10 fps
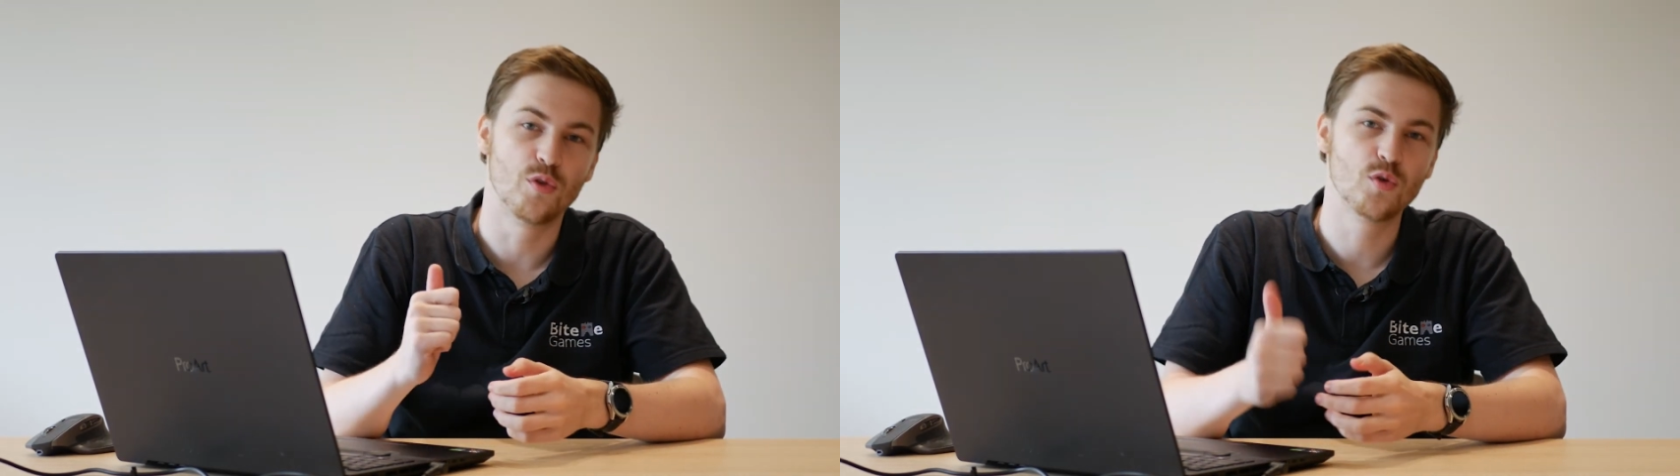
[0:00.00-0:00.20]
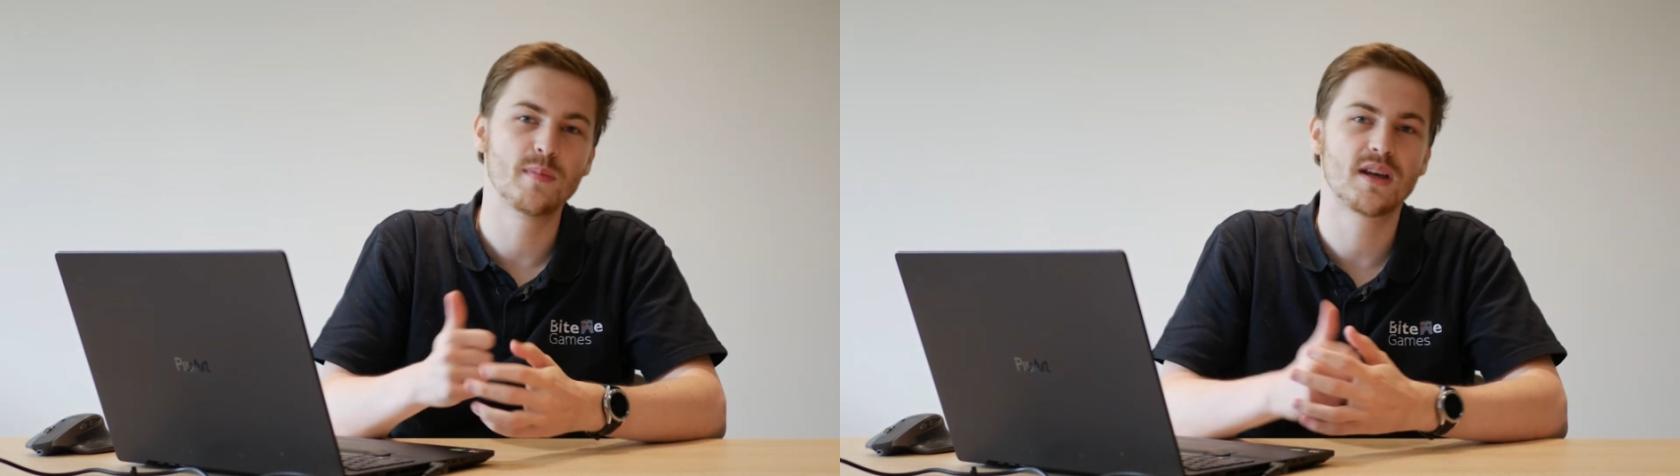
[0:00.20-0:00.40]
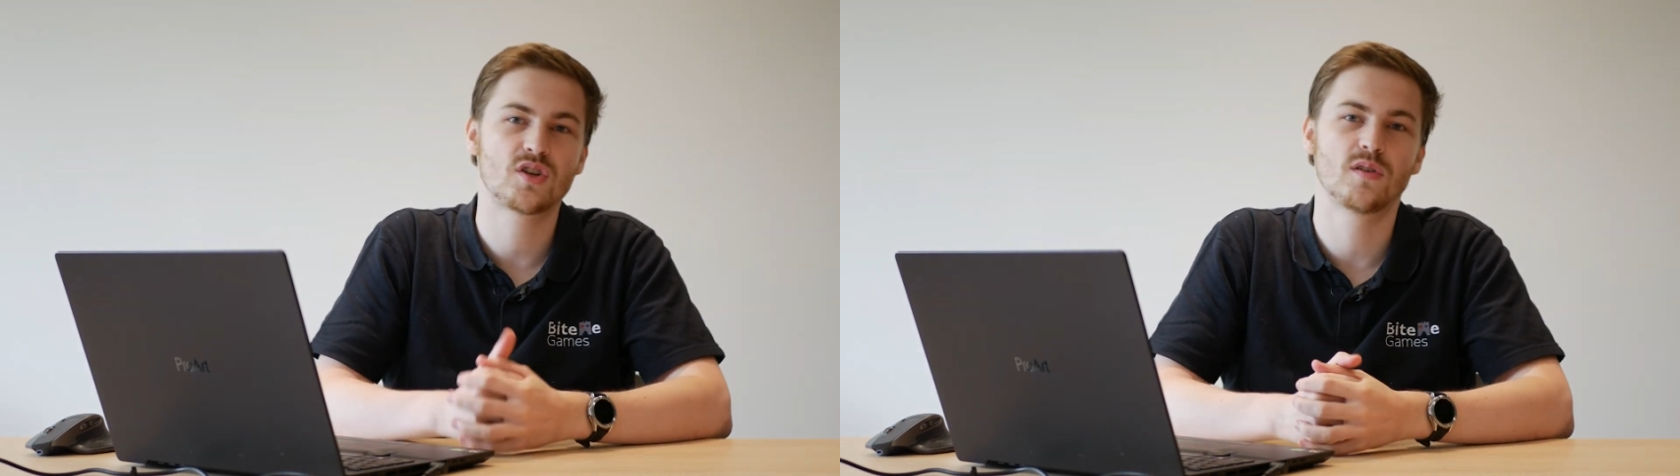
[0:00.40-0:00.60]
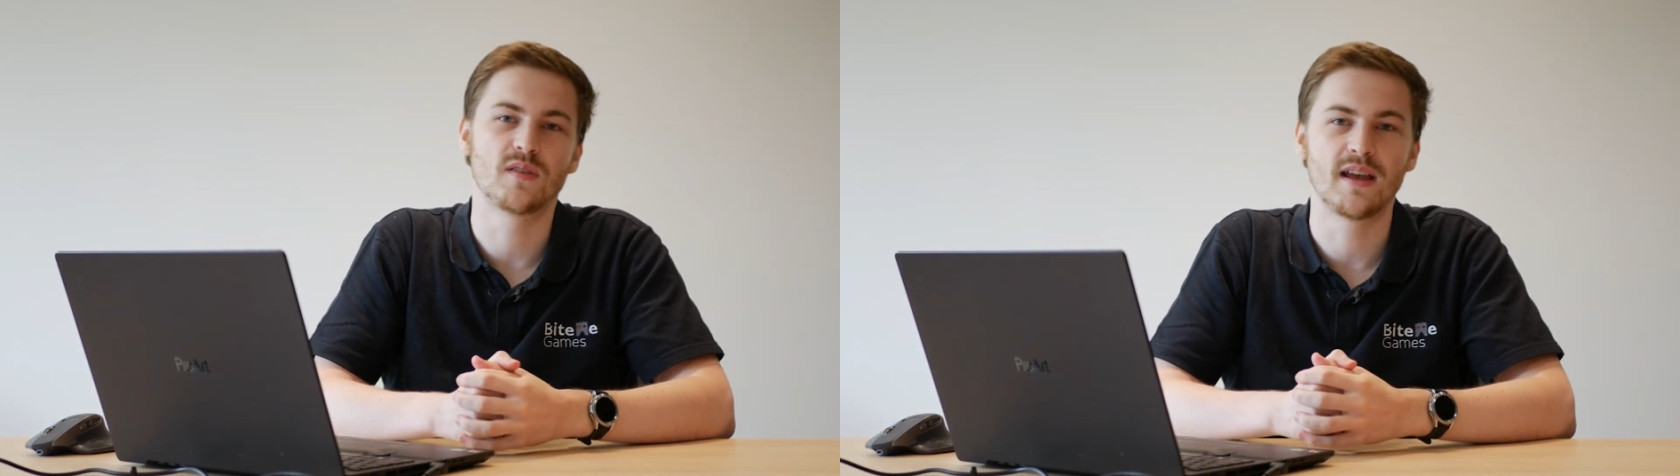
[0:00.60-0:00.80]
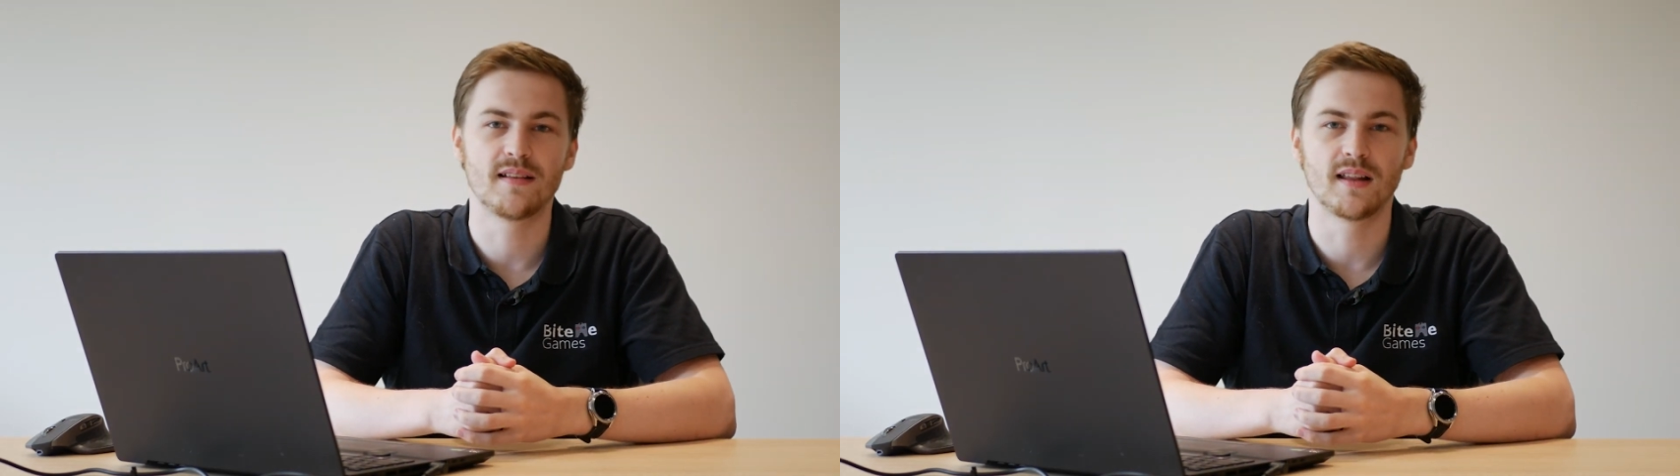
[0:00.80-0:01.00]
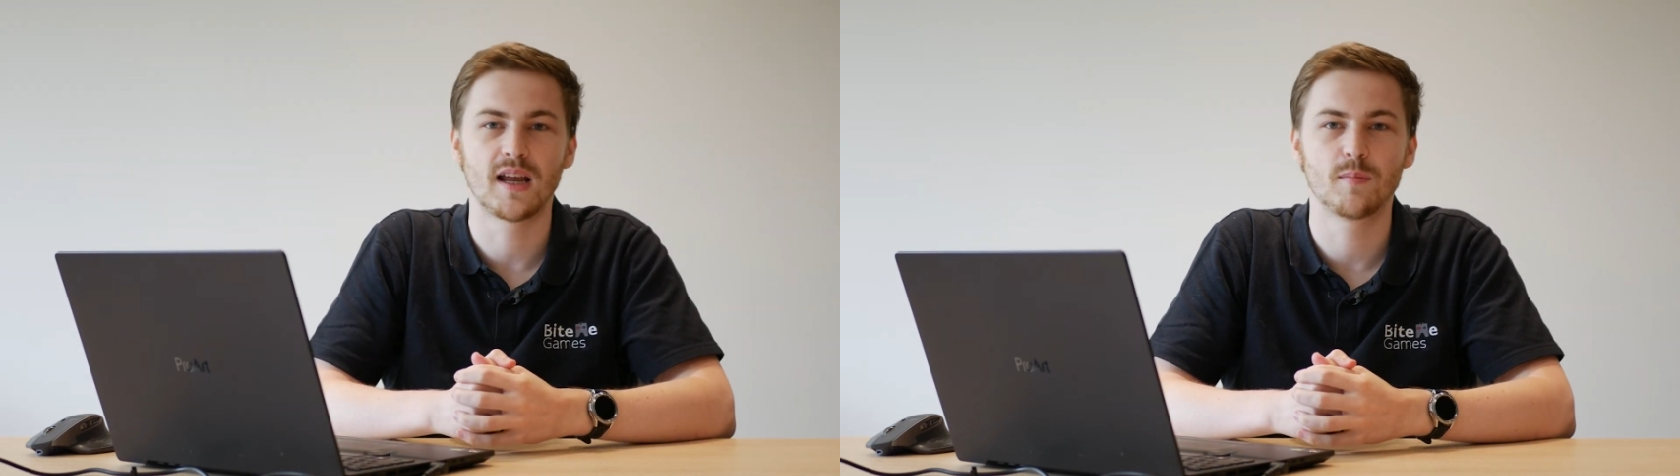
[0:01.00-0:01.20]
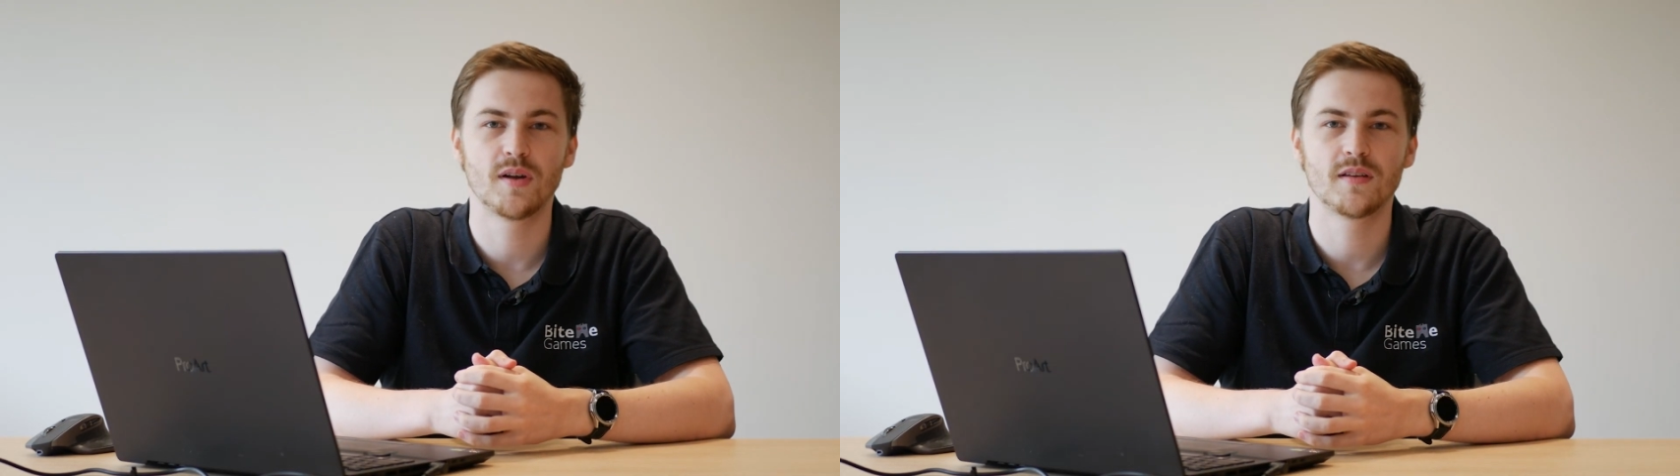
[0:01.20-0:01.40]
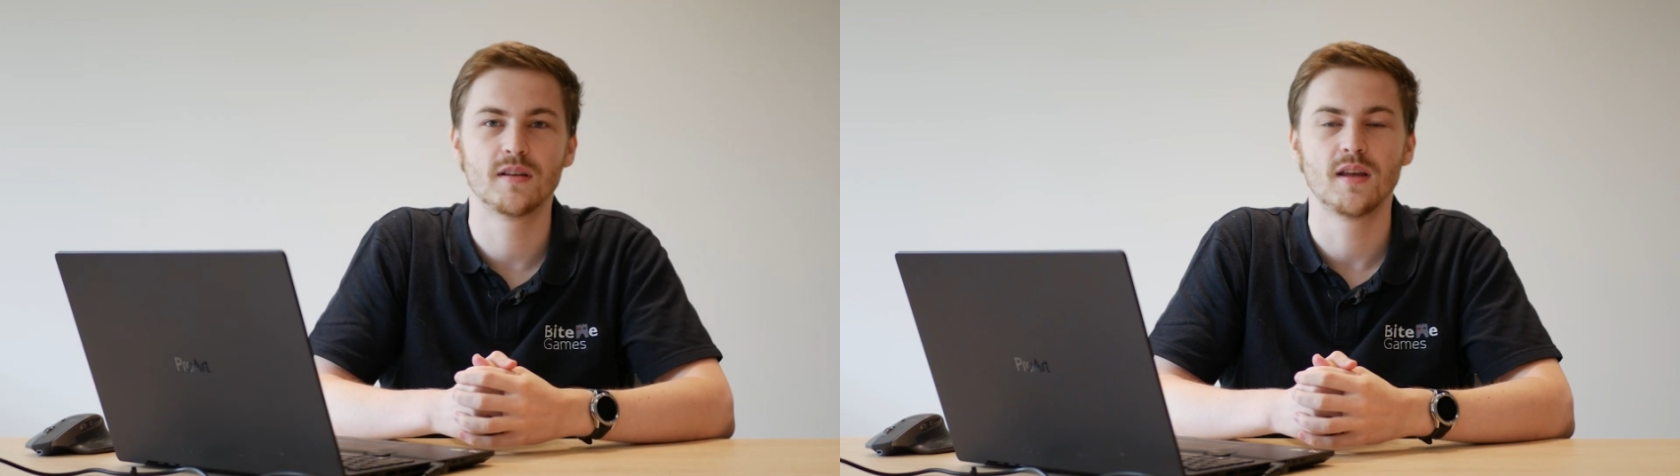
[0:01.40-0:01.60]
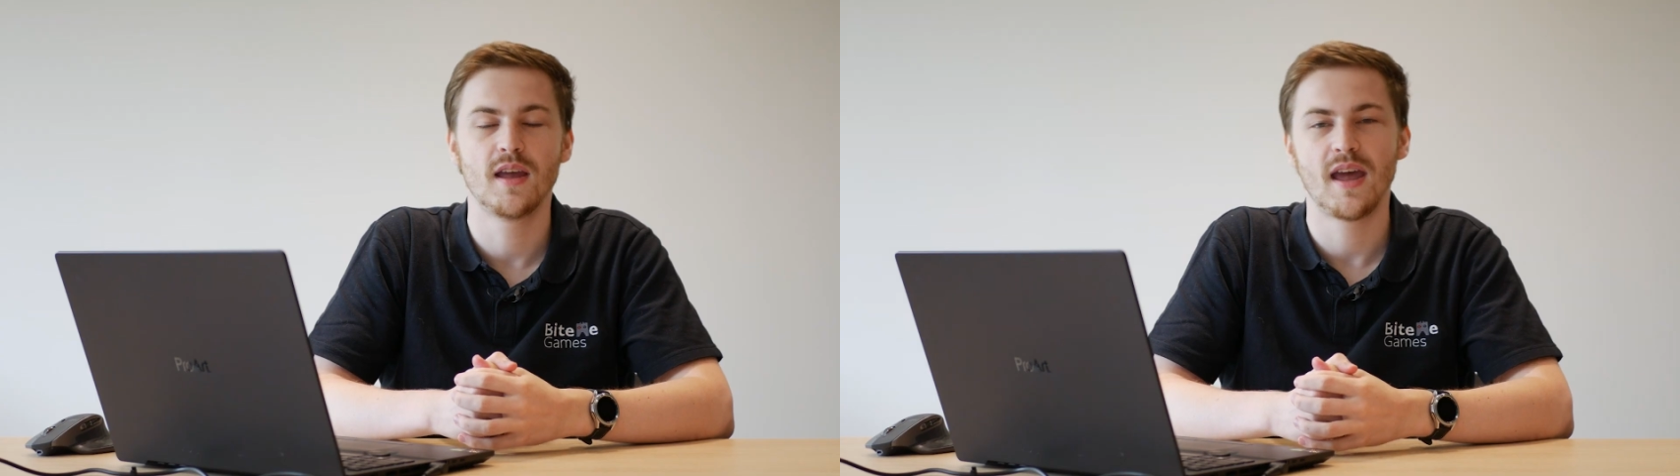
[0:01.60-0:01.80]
do make sure to hit the like button.